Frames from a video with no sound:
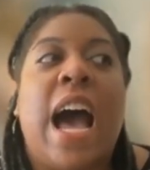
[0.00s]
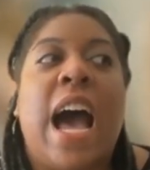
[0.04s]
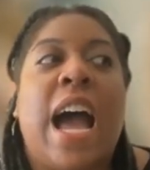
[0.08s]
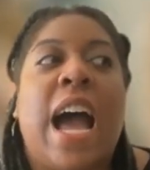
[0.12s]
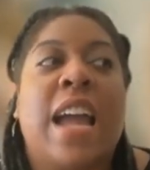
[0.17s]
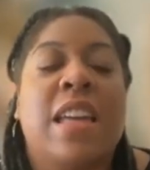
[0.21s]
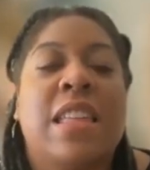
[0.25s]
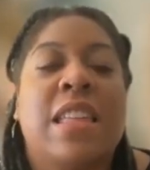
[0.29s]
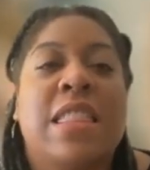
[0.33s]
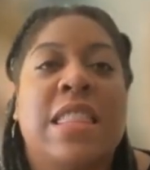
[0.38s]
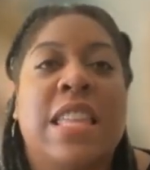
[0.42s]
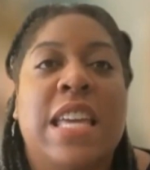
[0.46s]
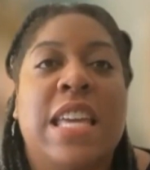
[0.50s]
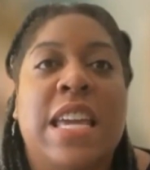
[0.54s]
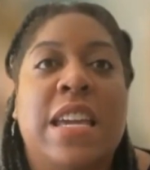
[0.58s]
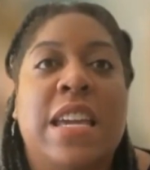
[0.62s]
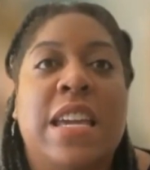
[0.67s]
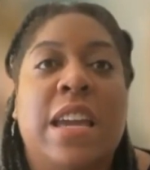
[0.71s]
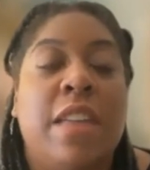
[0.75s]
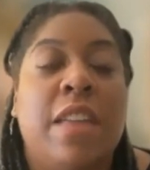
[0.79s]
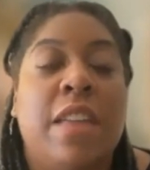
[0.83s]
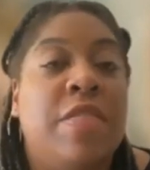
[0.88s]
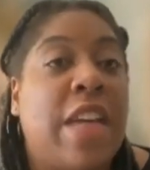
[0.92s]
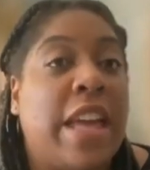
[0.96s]
i
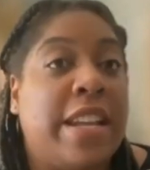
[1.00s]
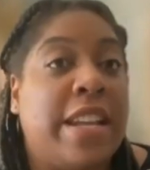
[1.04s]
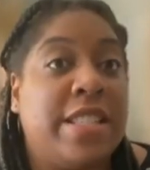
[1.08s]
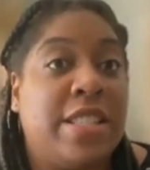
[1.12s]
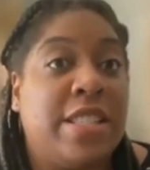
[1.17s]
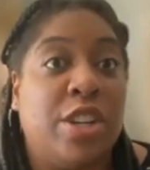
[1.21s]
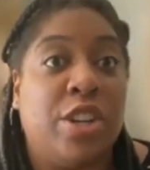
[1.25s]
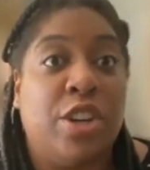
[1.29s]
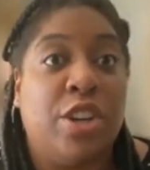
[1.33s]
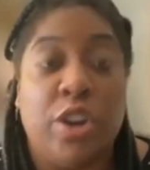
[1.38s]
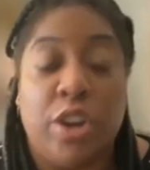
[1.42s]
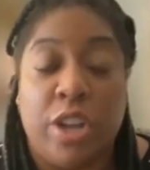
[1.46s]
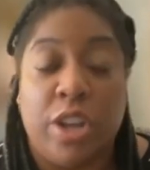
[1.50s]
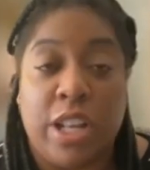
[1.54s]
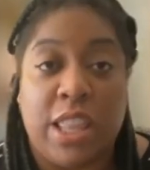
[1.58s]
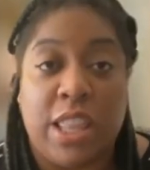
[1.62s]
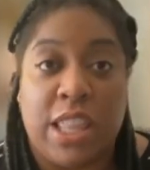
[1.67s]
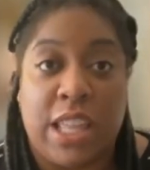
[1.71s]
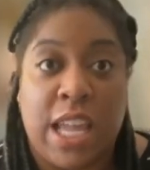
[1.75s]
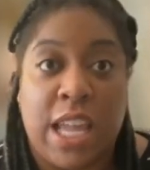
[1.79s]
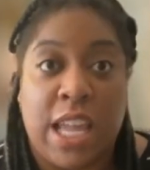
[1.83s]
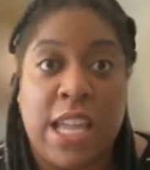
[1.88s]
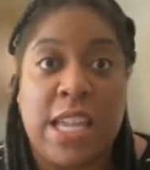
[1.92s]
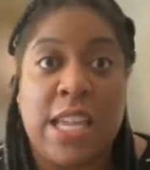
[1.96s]
think that is a good
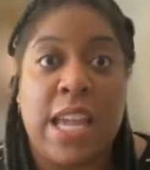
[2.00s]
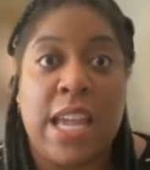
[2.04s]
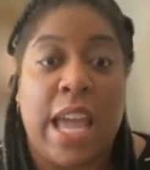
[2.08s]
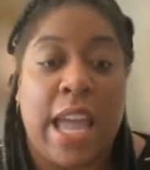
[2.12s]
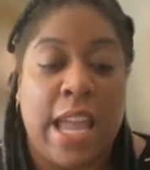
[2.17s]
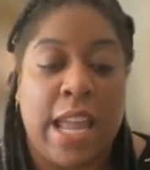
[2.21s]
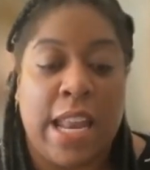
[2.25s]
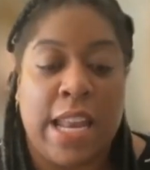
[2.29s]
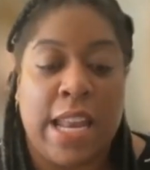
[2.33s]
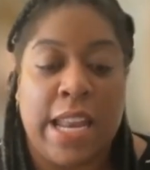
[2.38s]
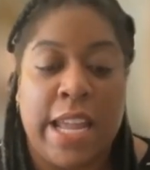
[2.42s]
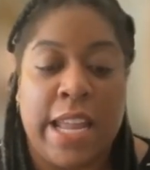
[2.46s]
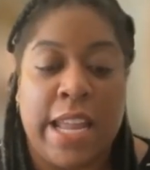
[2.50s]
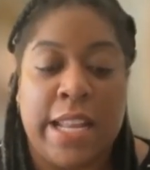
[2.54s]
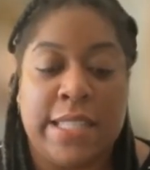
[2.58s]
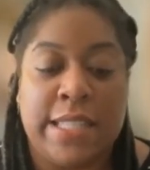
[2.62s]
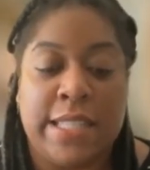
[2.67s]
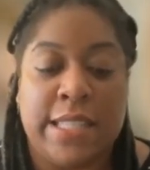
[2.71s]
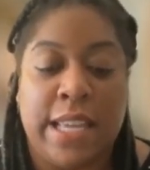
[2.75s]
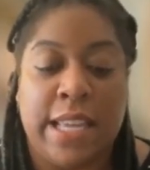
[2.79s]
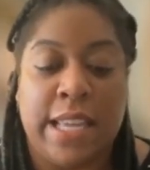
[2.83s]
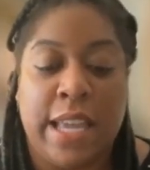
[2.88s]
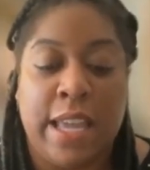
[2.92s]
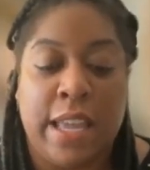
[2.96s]
thing and
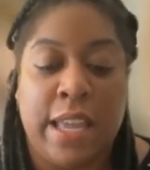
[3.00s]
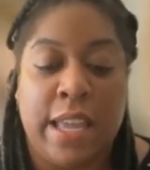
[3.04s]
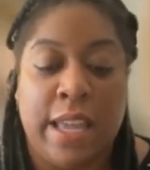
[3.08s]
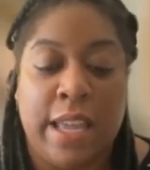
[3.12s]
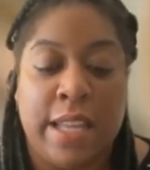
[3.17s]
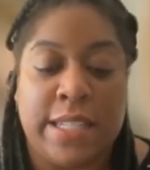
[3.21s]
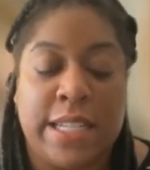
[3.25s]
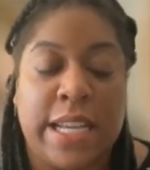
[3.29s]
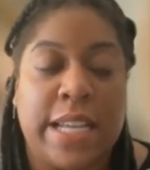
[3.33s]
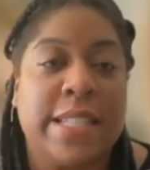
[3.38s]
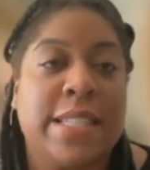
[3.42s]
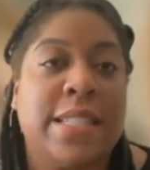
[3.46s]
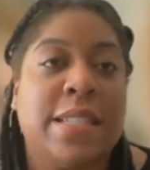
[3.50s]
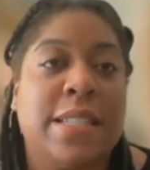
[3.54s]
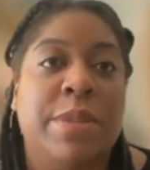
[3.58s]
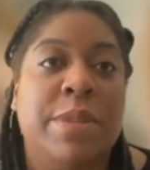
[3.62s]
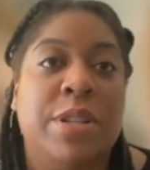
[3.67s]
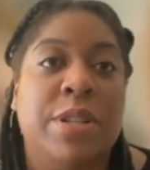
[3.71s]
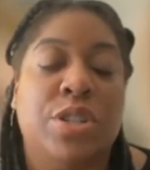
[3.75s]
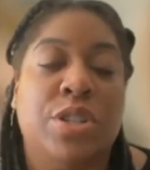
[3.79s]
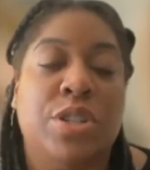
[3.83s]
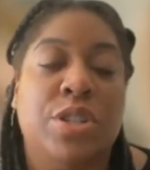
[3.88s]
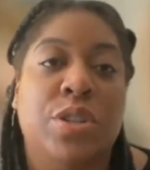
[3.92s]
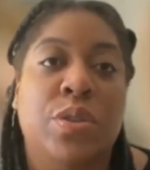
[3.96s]
it's a
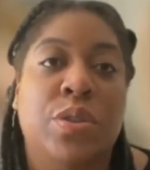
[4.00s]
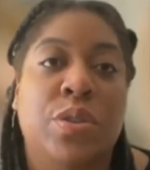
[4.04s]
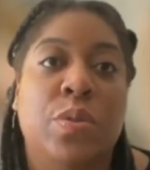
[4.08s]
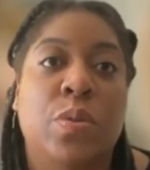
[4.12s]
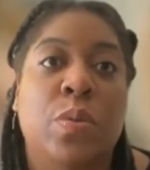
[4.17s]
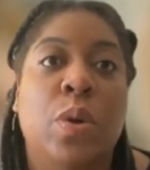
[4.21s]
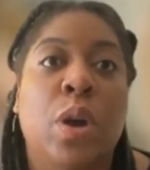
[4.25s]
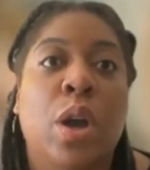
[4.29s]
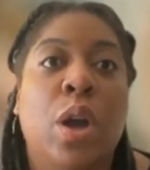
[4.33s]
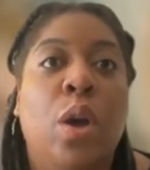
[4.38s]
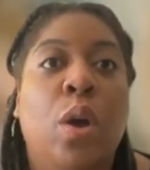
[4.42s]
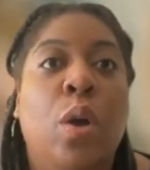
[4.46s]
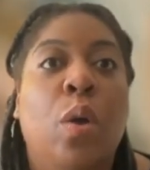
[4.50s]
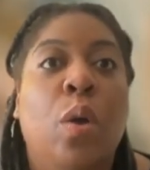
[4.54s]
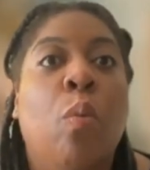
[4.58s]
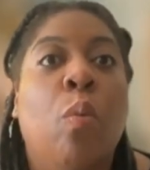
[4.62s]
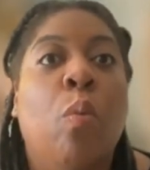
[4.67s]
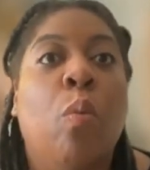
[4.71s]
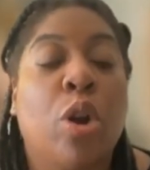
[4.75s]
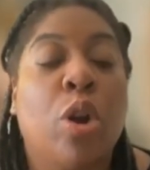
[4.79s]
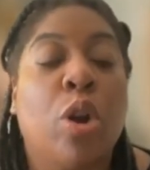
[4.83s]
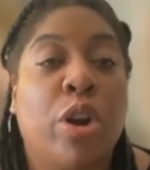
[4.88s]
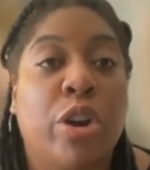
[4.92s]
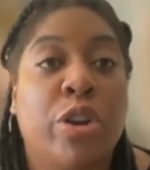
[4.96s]
testament to
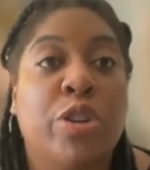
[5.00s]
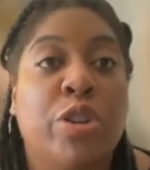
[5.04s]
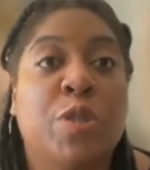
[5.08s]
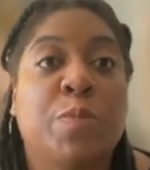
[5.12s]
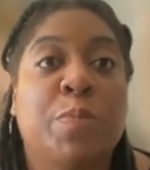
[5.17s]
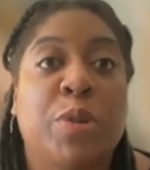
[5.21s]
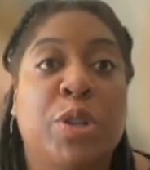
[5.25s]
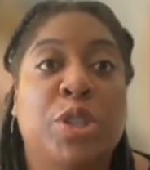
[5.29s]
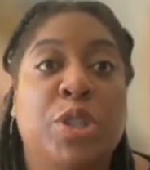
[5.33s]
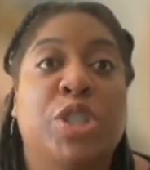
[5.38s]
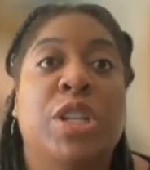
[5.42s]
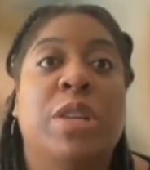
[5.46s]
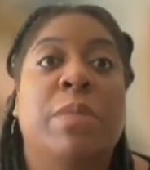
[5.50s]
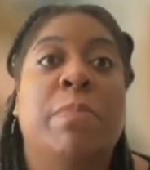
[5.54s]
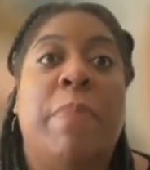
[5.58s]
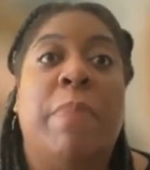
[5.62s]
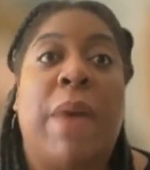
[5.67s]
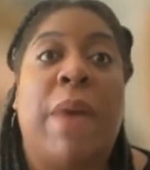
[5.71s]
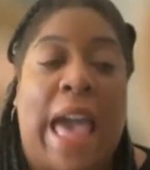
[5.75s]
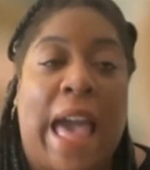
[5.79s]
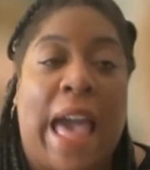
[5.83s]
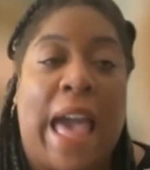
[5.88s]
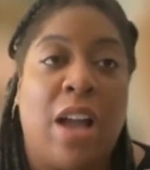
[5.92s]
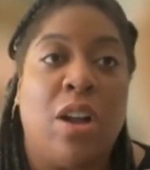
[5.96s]
workers pushing
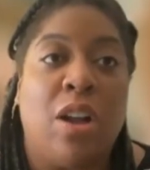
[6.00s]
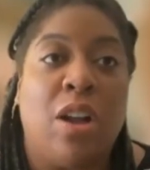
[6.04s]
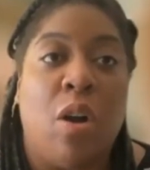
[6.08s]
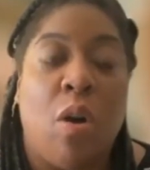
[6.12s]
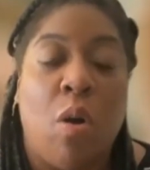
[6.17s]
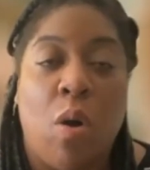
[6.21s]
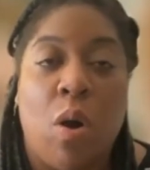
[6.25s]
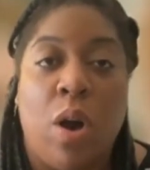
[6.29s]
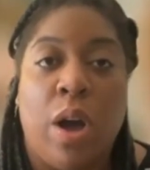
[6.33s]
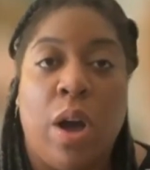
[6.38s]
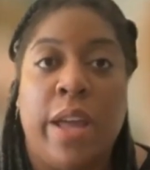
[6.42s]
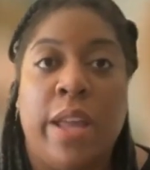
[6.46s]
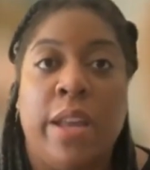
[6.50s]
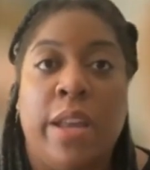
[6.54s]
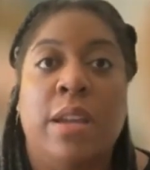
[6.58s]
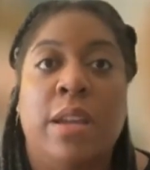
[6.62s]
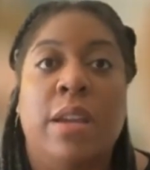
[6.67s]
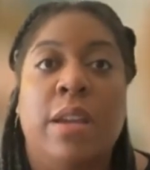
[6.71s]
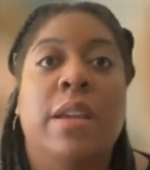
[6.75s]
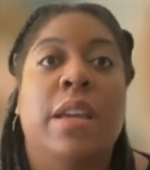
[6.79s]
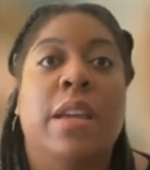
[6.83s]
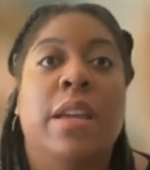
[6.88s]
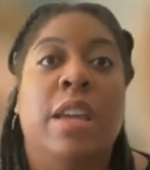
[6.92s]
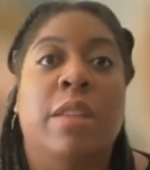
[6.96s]
back on
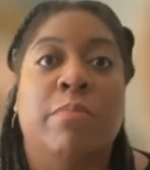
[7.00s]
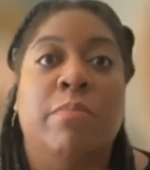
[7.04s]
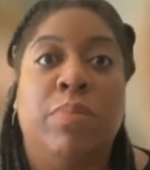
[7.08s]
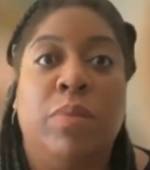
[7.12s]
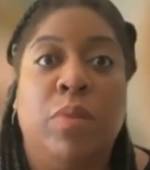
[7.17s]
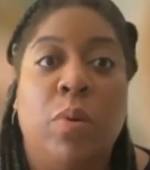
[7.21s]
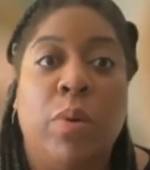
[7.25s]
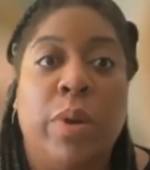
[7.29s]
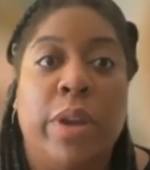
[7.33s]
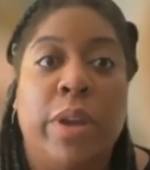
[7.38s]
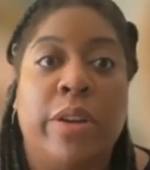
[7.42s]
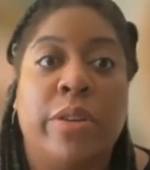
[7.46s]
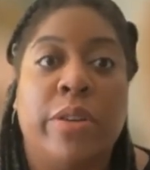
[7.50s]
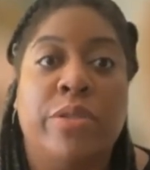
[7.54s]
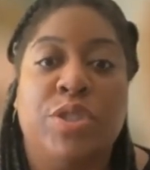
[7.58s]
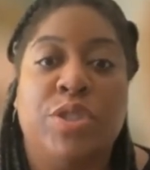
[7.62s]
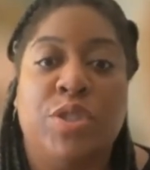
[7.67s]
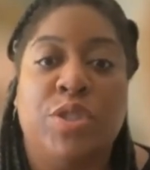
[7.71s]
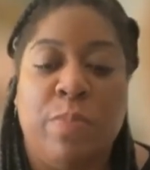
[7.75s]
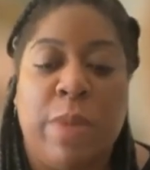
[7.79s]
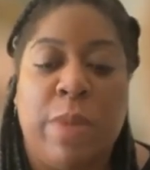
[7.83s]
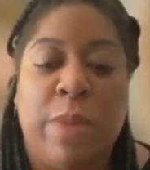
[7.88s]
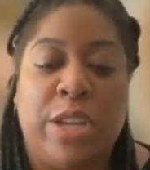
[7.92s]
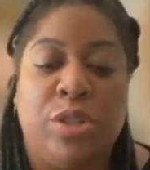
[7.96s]
employers
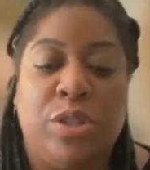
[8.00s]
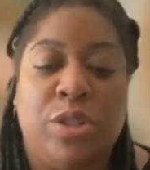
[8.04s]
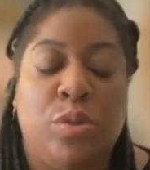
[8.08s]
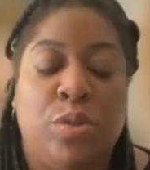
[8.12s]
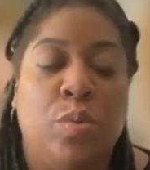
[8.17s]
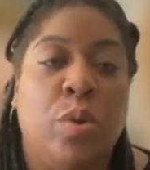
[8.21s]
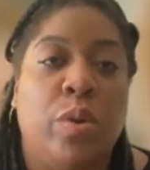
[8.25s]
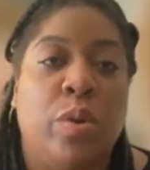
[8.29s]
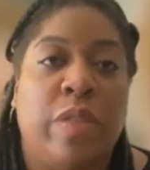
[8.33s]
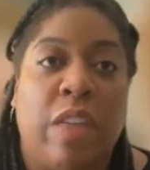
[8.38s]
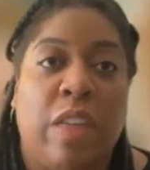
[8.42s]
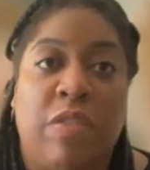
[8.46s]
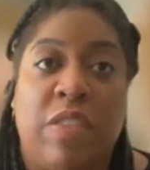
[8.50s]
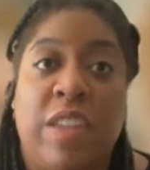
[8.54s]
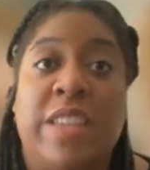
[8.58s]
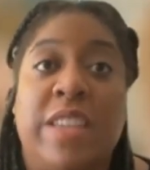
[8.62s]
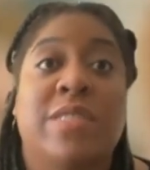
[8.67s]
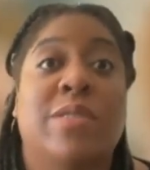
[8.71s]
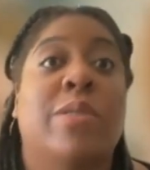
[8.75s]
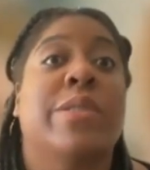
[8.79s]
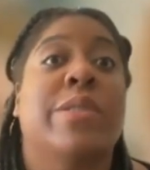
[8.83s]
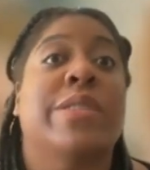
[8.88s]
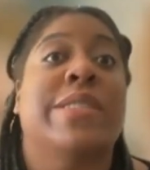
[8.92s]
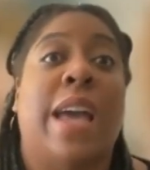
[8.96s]
to make sure that
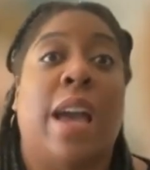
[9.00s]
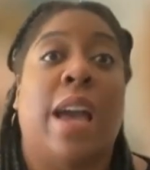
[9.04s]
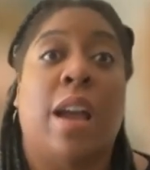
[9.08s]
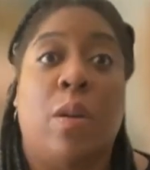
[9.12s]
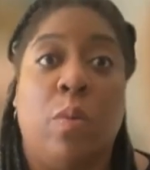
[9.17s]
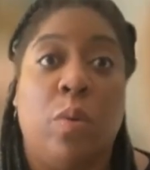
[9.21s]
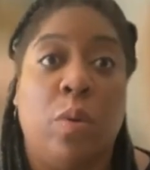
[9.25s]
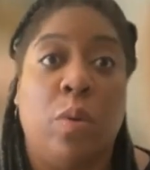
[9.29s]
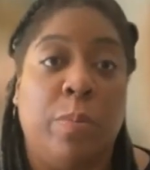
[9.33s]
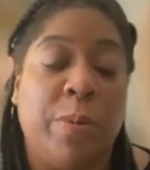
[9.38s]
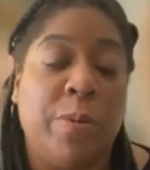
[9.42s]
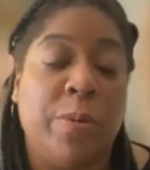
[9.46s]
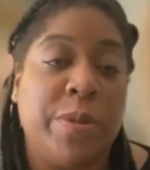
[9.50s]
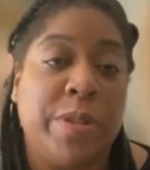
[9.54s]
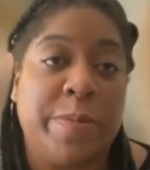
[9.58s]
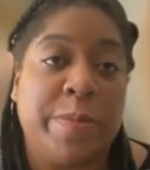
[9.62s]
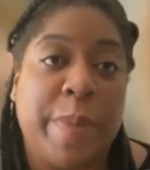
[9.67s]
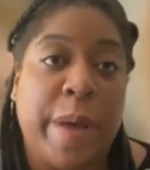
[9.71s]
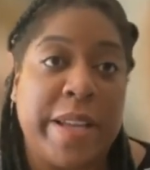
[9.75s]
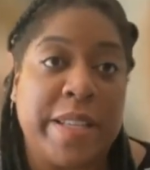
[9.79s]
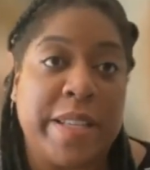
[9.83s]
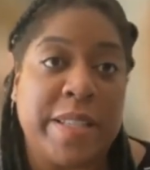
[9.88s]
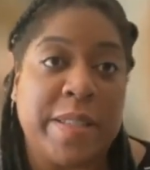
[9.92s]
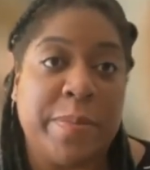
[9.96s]
things are as equitable as
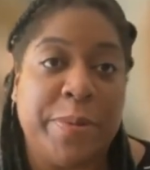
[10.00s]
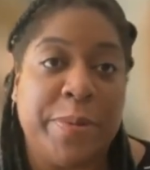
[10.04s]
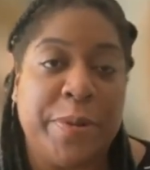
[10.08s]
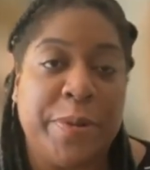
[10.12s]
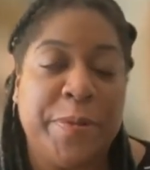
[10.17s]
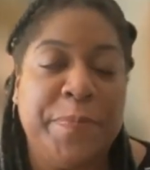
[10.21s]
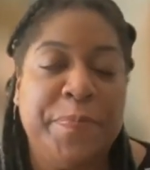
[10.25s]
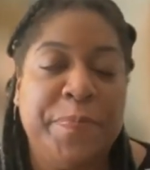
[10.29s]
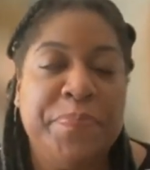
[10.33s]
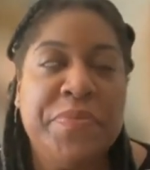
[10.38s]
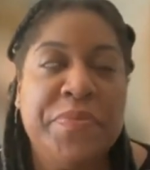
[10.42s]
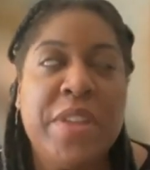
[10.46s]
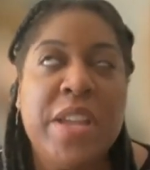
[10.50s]
possible